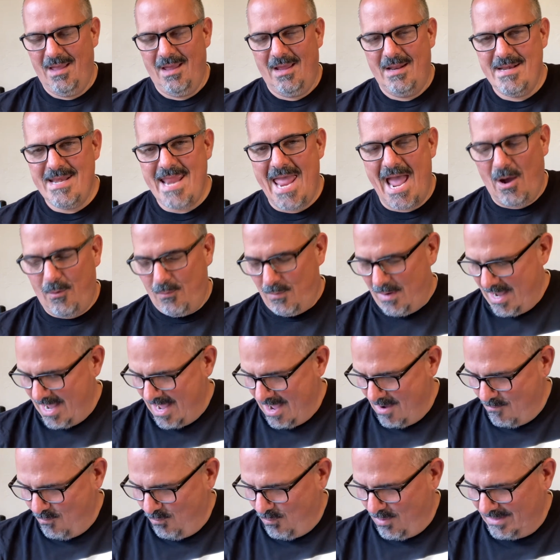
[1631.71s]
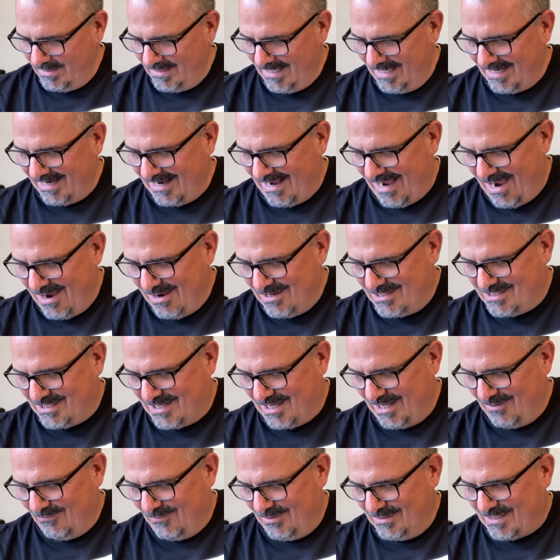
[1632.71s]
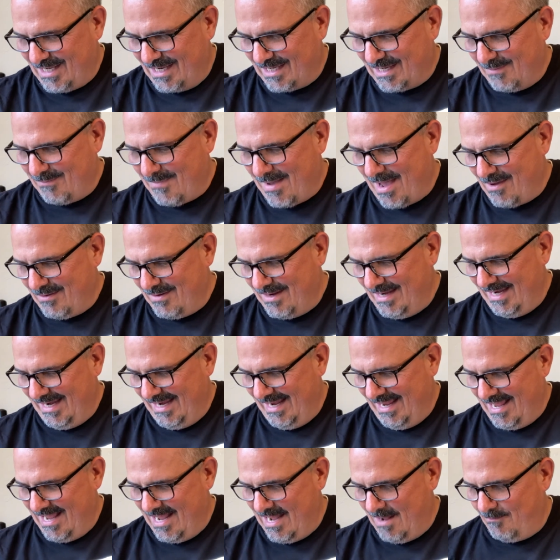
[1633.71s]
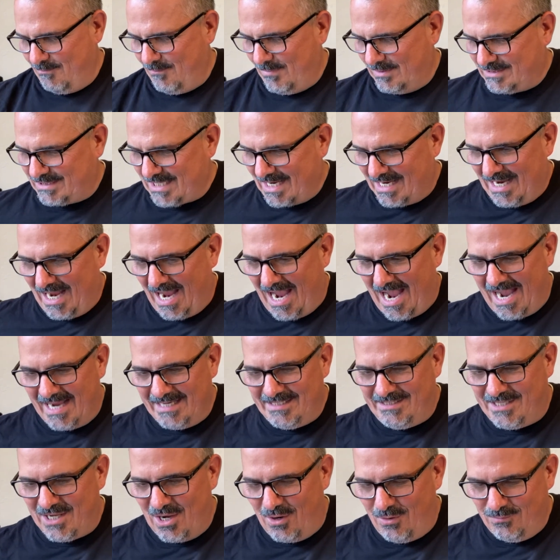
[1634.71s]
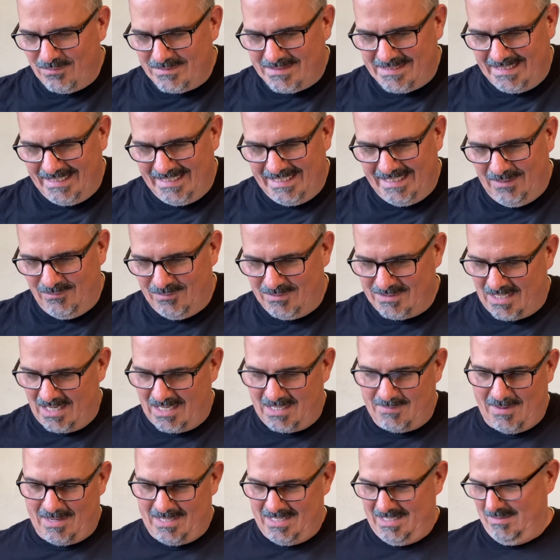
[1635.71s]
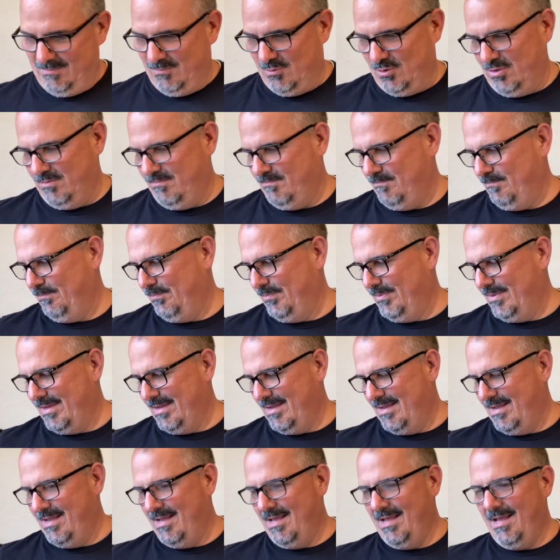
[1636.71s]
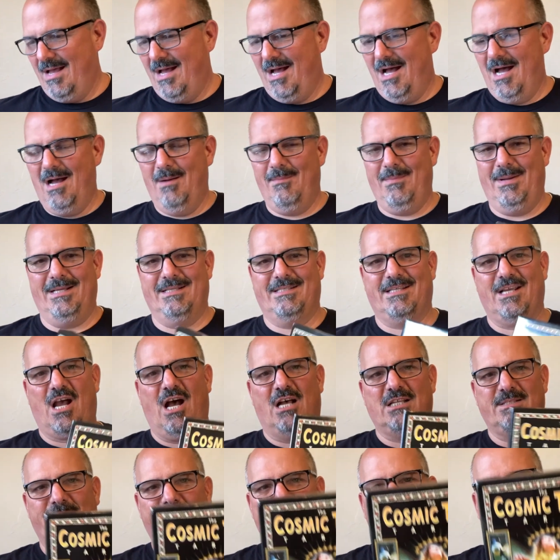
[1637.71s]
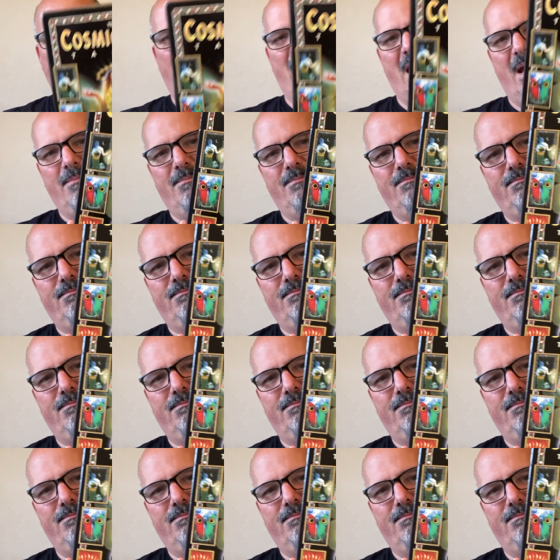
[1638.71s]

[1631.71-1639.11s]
Now, one deck I just kind of want to talk about, which I don't see anyone talk about anymore, is the Cosmic Tribe